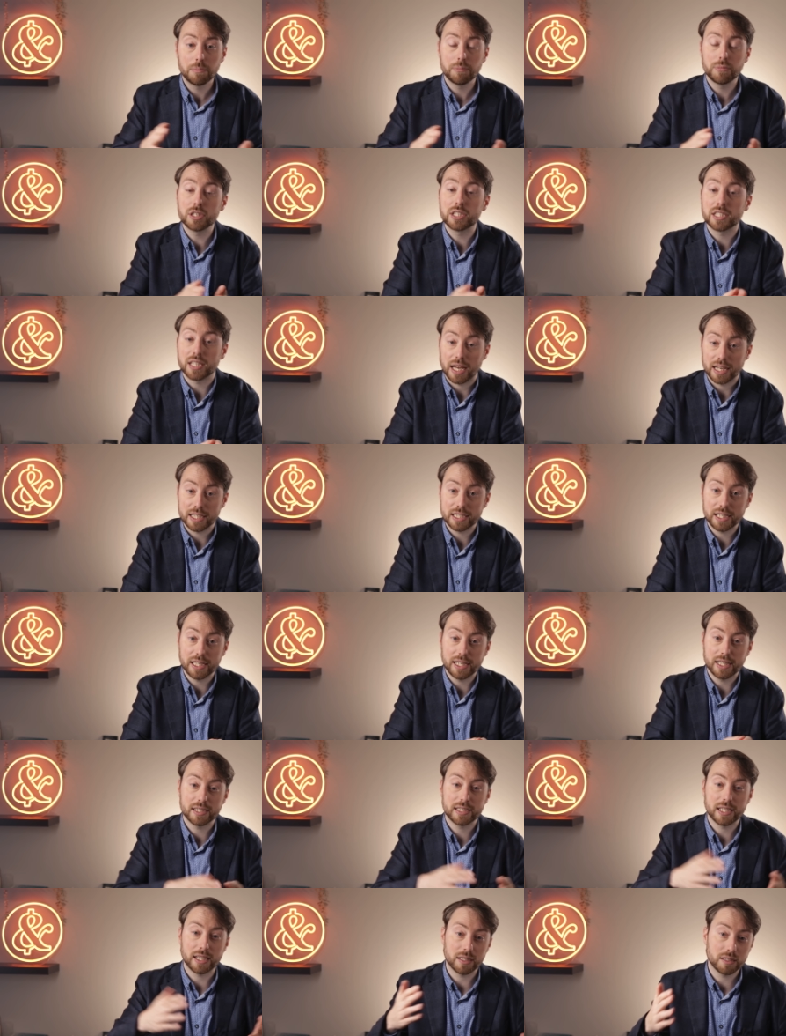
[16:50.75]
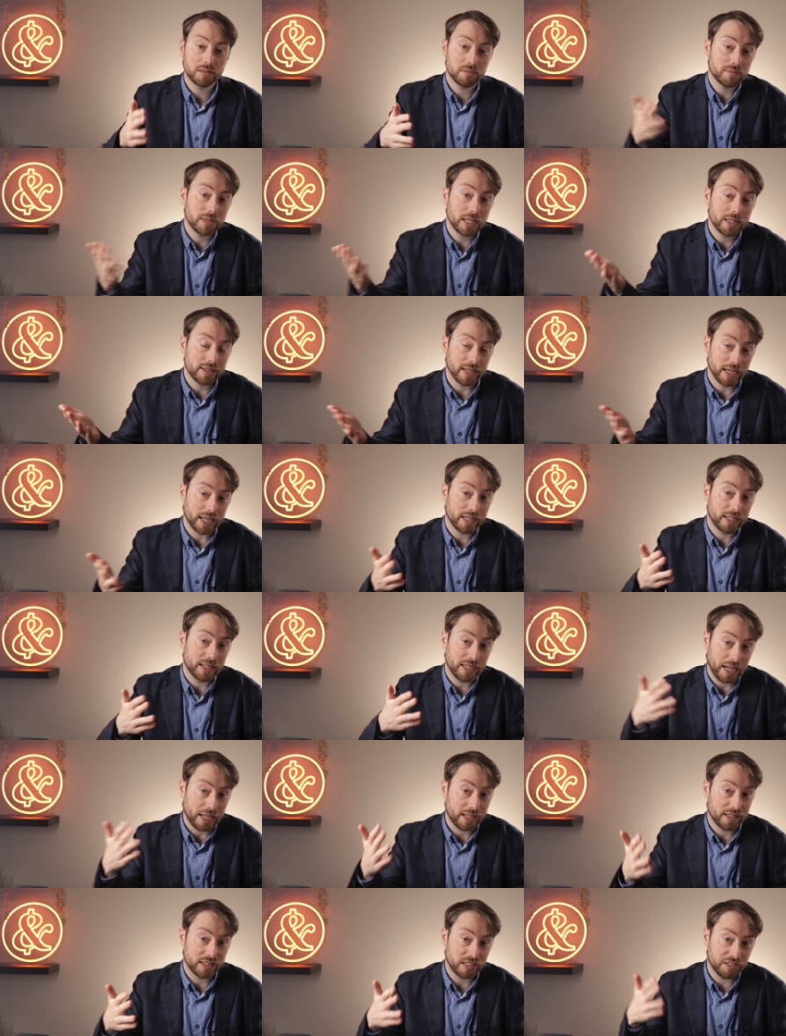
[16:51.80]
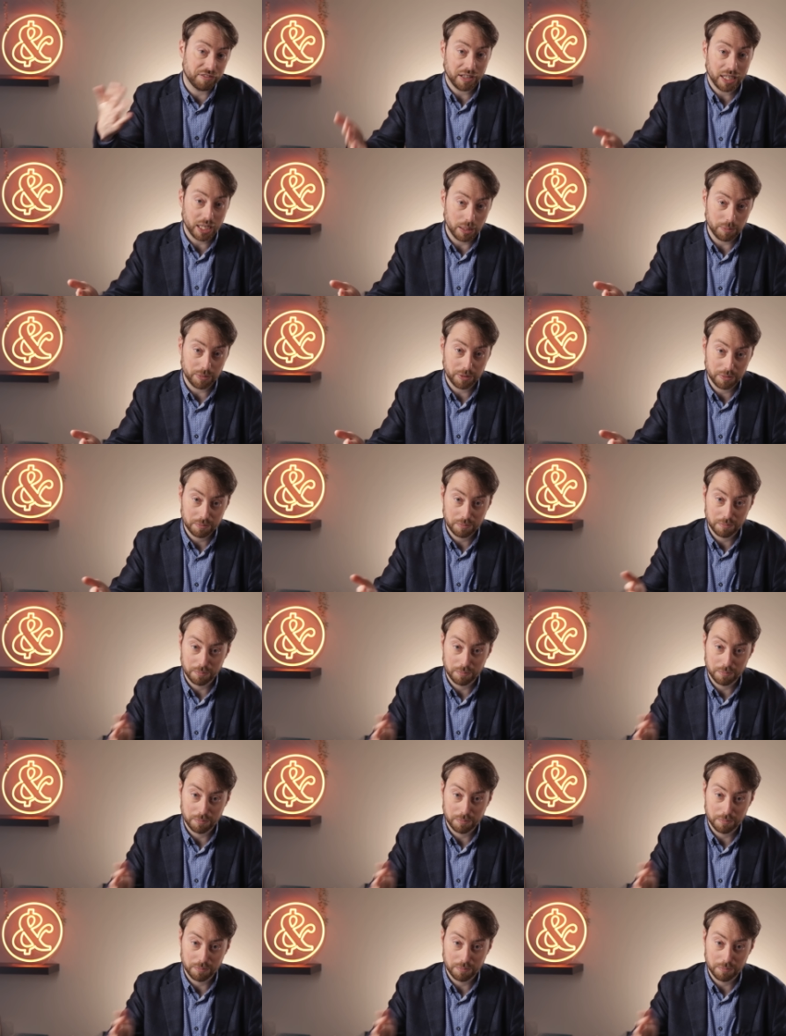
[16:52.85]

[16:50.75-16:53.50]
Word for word: precisely so that they can develop.